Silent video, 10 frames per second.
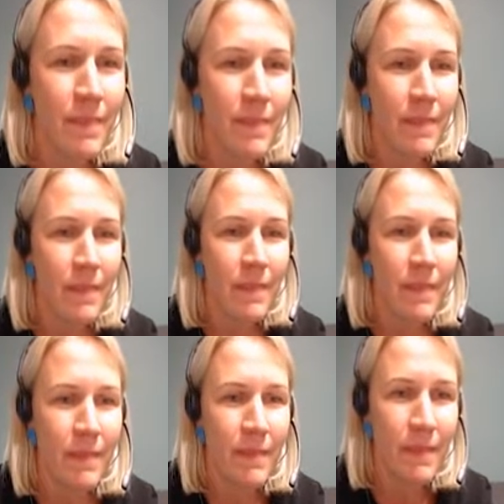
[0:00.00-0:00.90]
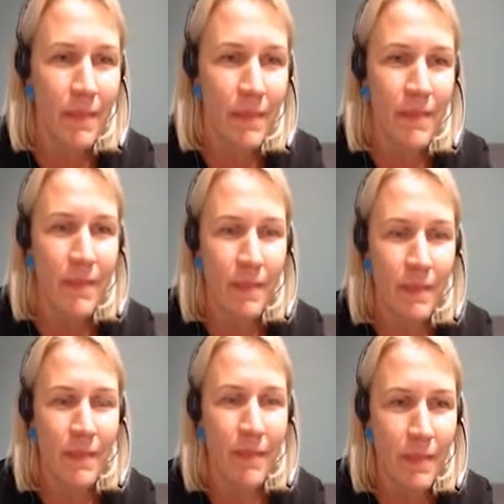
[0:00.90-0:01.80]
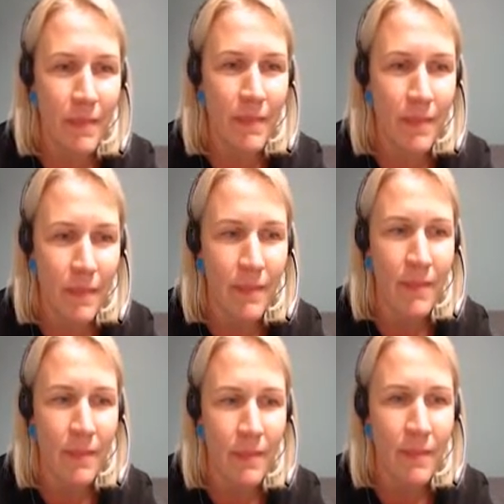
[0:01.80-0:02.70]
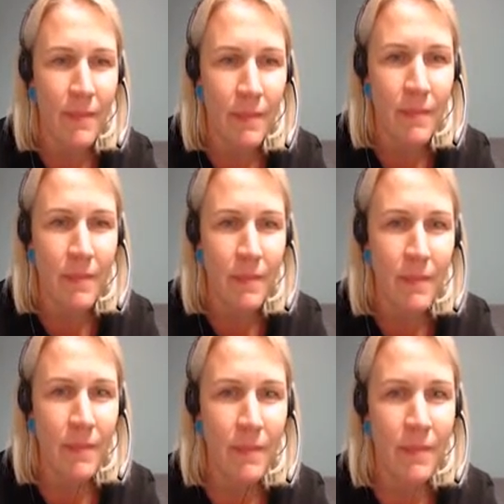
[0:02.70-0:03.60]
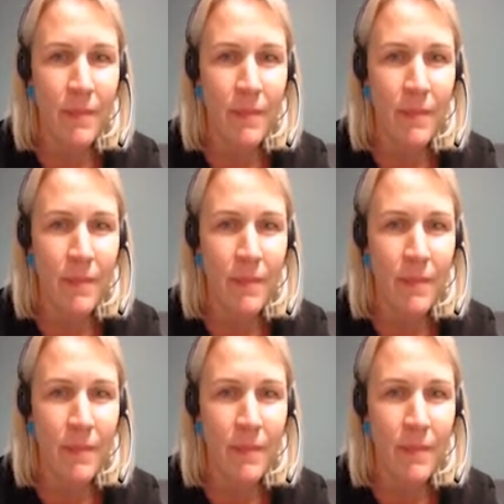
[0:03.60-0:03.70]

The person shown says nothing.